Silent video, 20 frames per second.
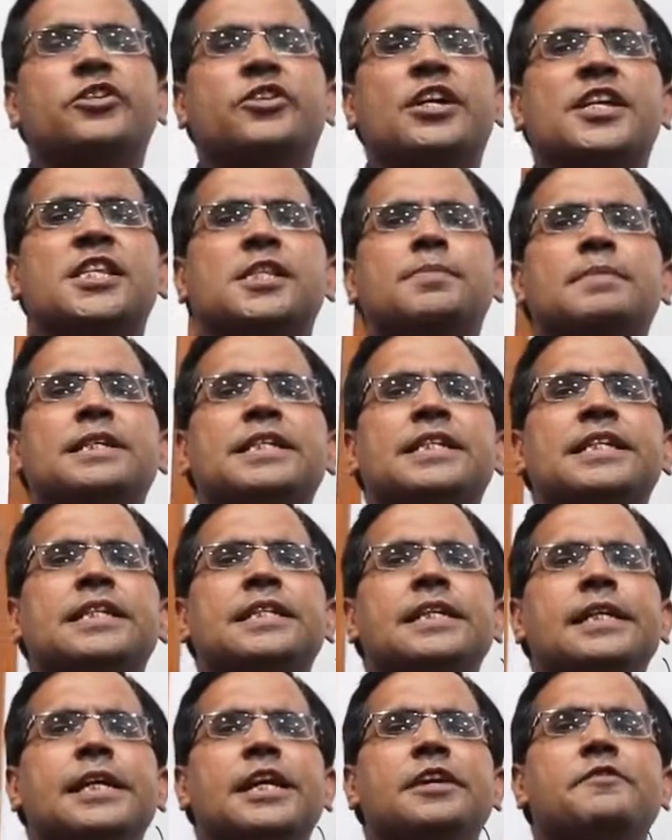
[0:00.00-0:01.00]
transmitting
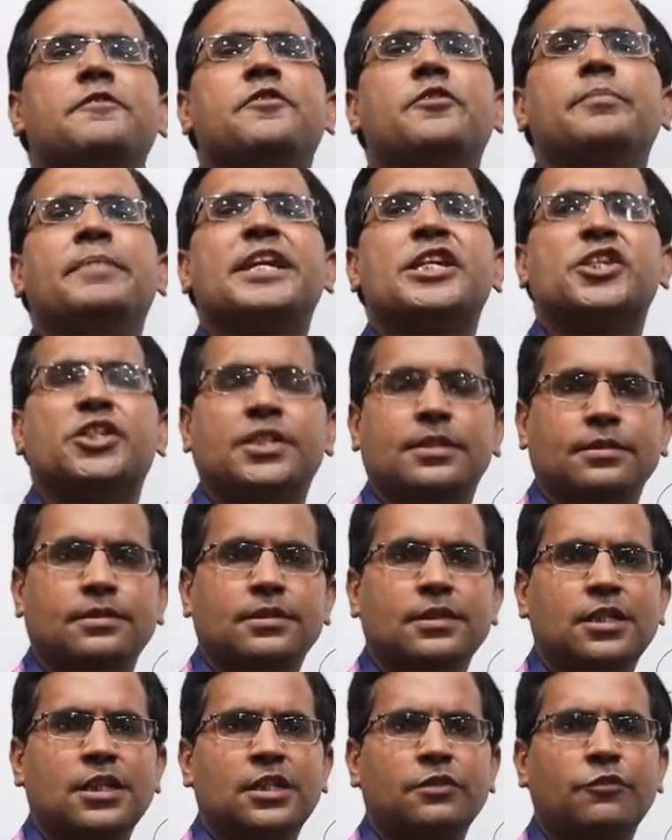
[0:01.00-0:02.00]
the information?
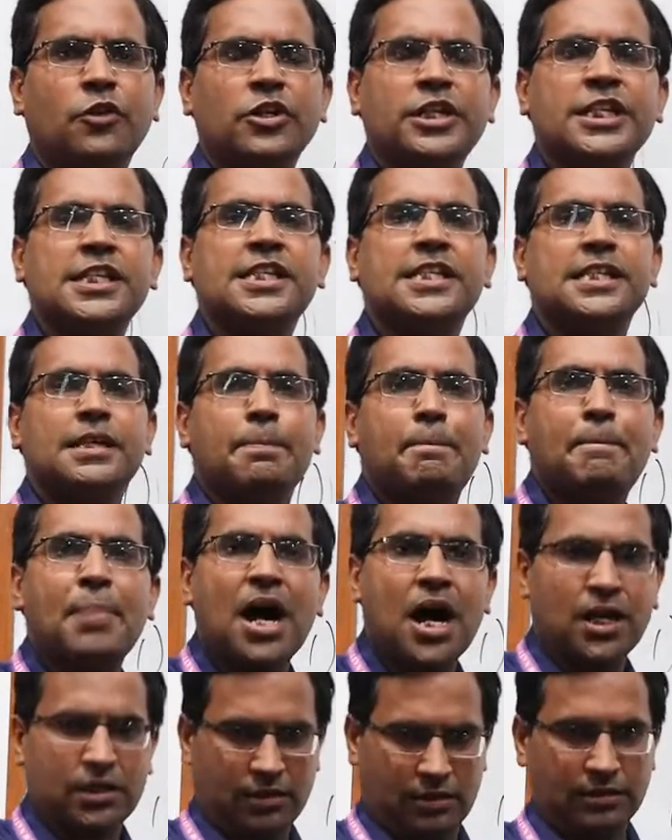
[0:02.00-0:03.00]
What is the
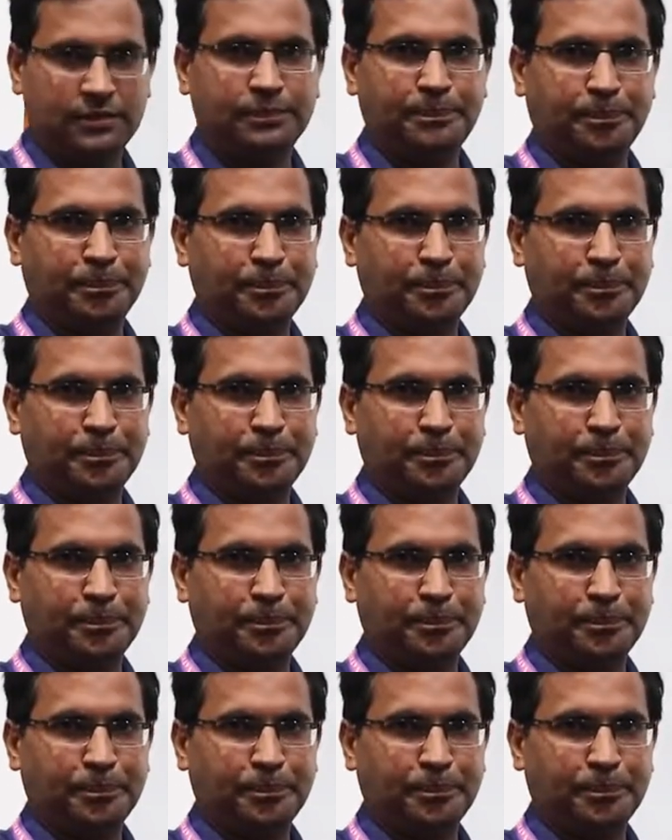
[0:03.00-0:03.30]
path?